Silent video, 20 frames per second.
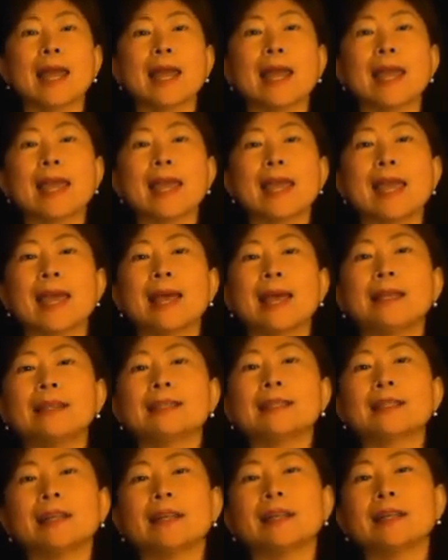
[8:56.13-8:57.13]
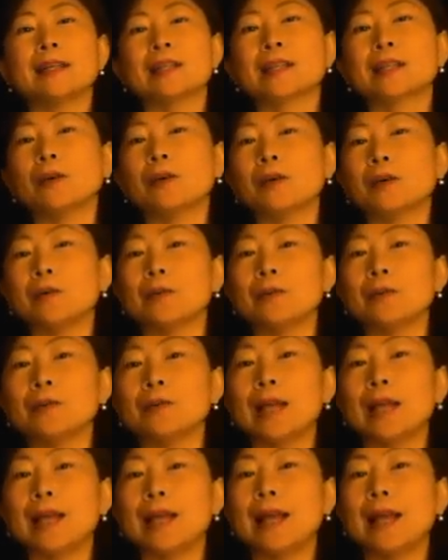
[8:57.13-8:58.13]
And so
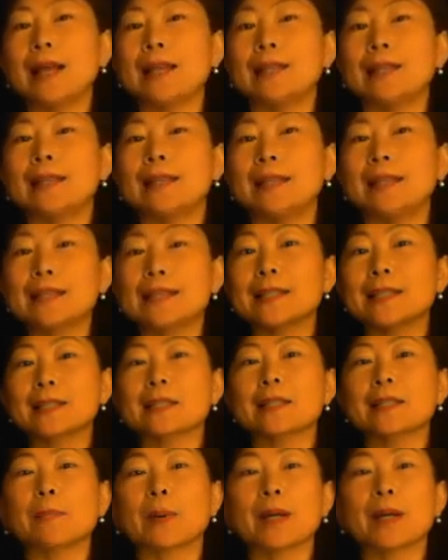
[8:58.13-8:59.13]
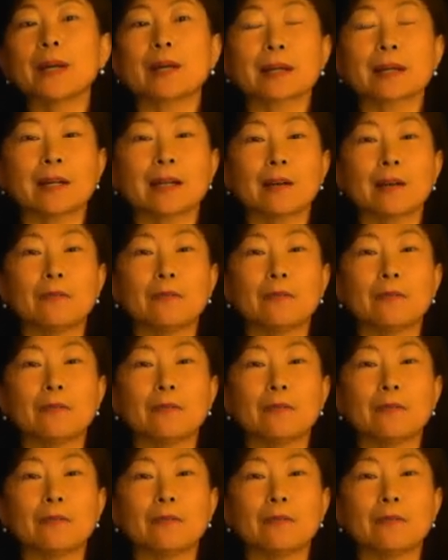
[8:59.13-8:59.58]
this is a perk